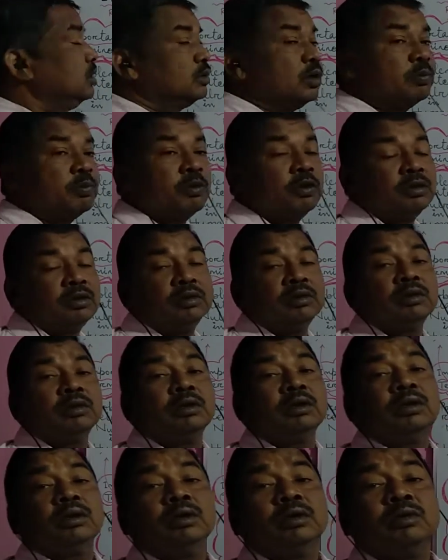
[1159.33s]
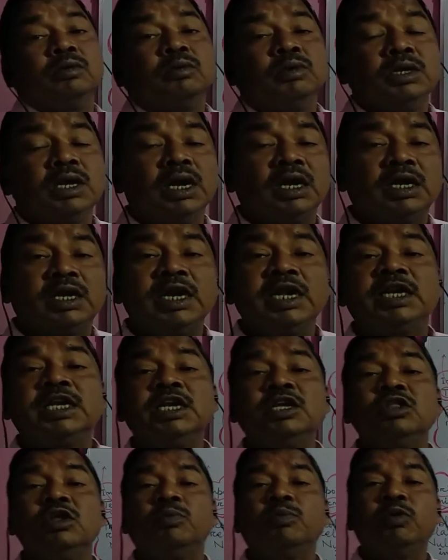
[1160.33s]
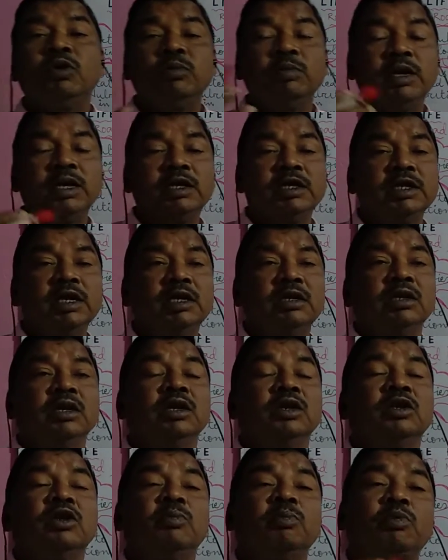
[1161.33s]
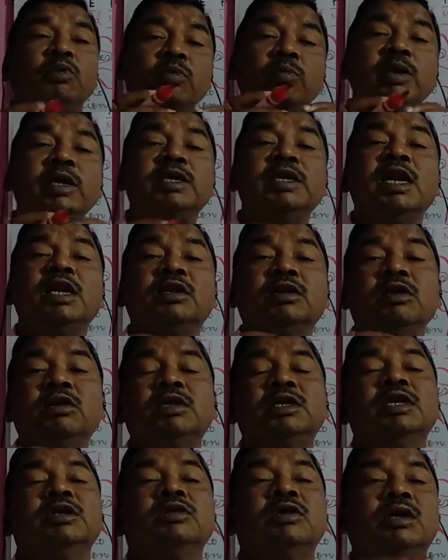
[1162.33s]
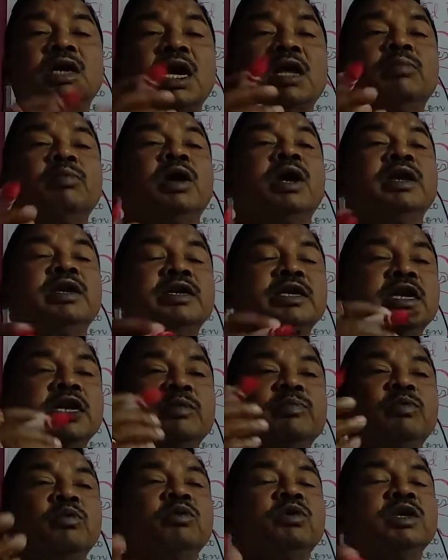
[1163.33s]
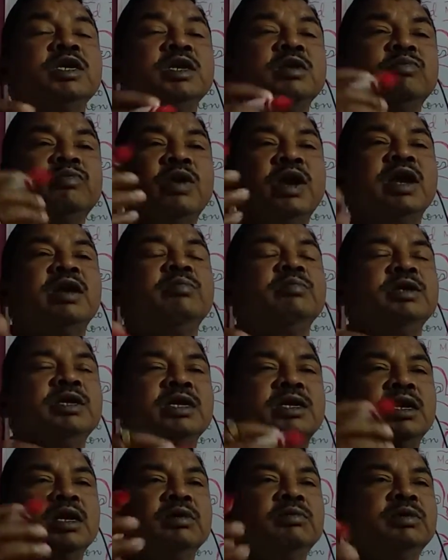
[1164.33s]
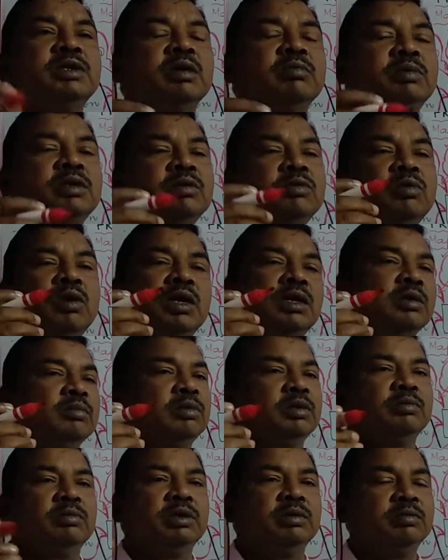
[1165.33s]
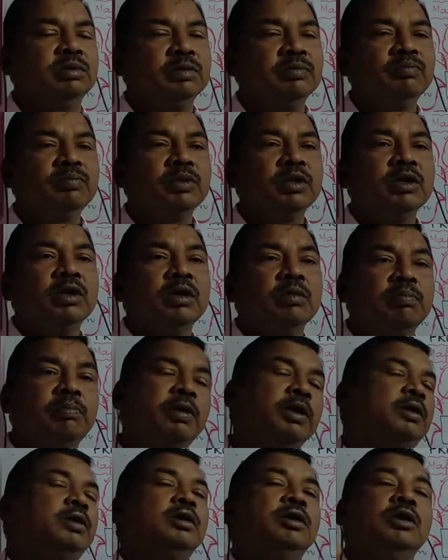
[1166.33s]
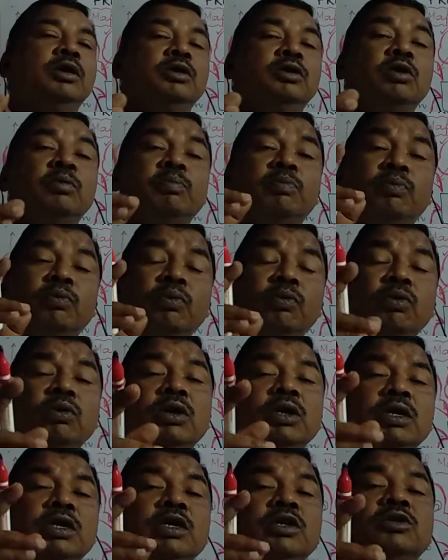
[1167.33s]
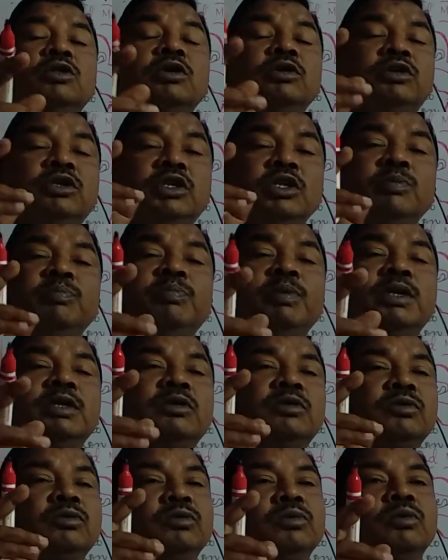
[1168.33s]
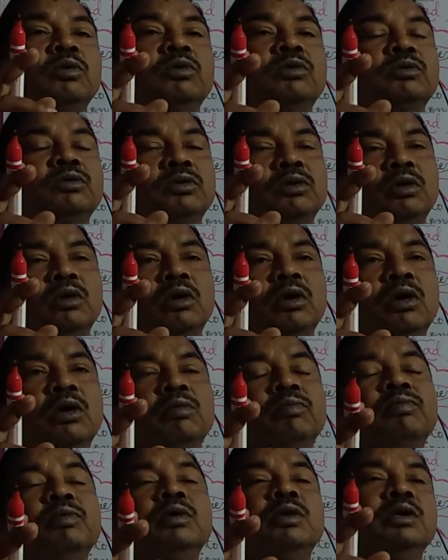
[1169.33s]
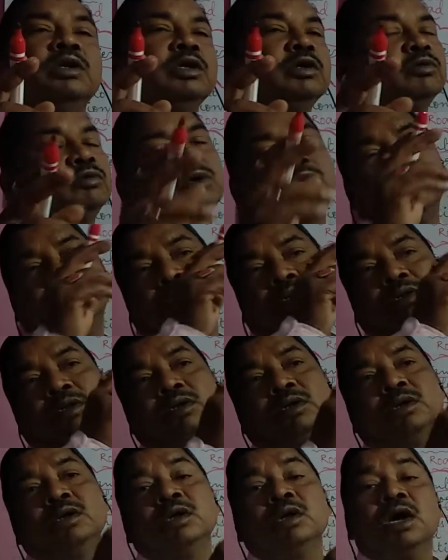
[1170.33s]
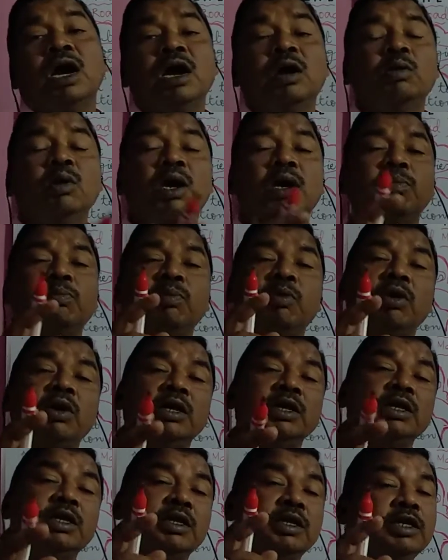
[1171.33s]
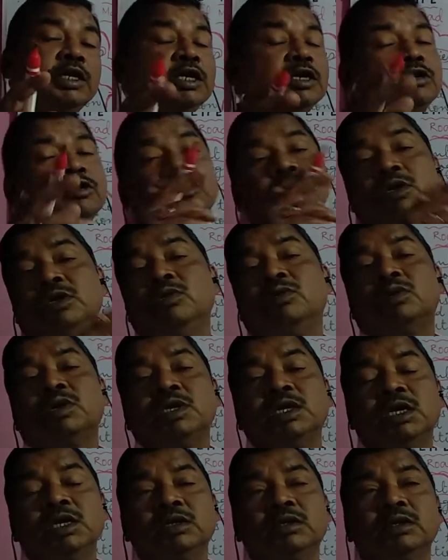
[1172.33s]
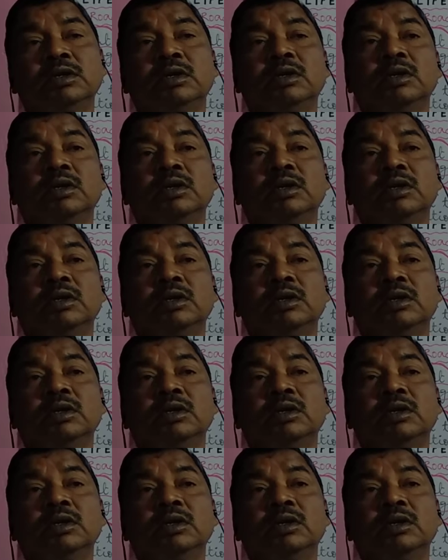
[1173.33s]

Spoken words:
suppose we are taking the food material contains the carbohydrate, protein, fat, mineral, vitamin, whatever may be. But the food is the cheapest source of nutrients. Our body needs the nutrients,